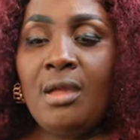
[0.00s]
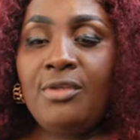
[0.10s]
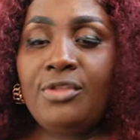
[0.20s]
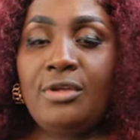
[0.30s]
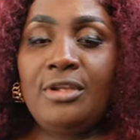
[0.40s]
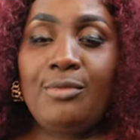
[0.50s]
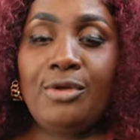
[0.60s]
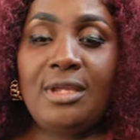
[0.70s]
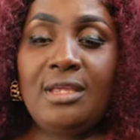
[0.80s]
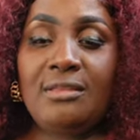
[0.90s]
Sunday,
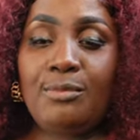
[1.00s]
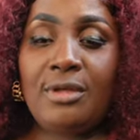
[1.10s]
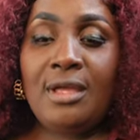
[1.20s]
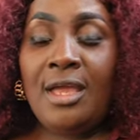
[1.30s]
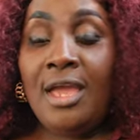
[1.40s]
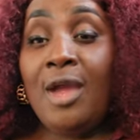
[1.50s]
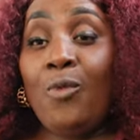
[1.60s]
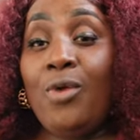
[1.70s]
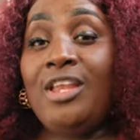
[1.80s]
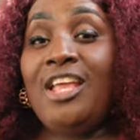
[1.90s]
Monday, it,
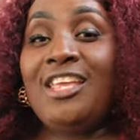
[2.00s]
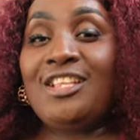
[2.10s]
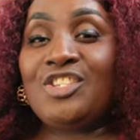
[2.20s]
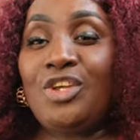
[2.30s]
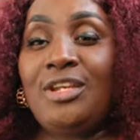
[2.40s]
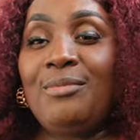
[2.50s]
when you eat Sunday,